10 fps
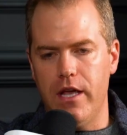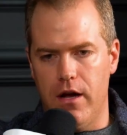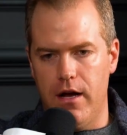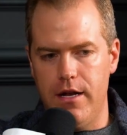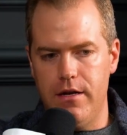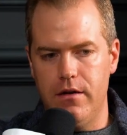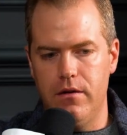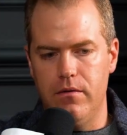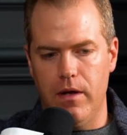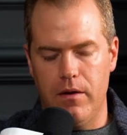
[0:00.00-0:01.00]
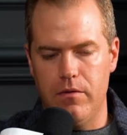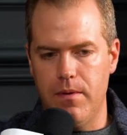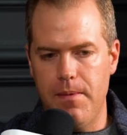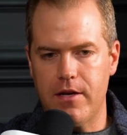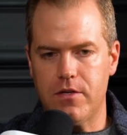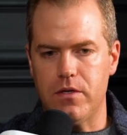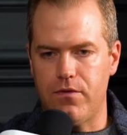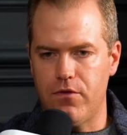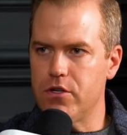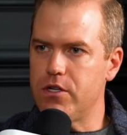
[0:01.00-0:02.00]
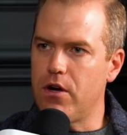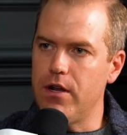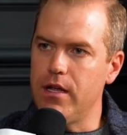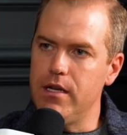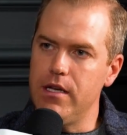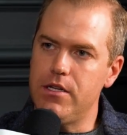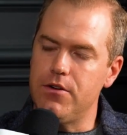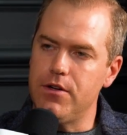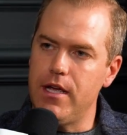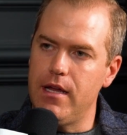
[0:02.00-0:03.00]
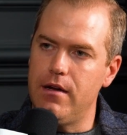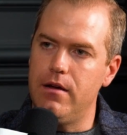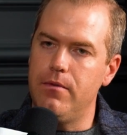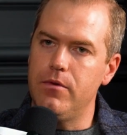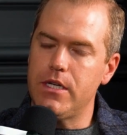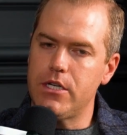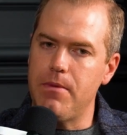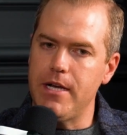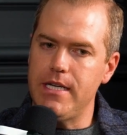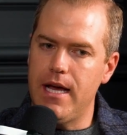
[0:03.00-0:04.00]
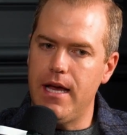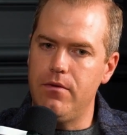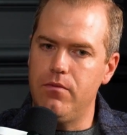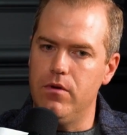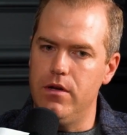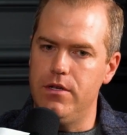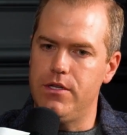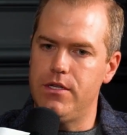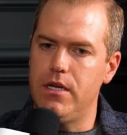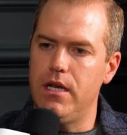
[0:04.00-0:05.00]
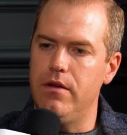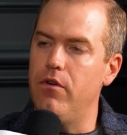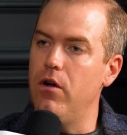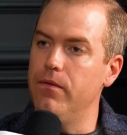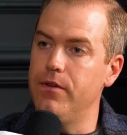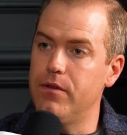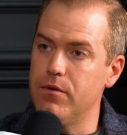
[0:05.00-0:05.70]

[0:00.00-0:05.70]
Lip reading: on, like when RE/MAX was first starting in Eastern Canada, it was actually my dad was involved at the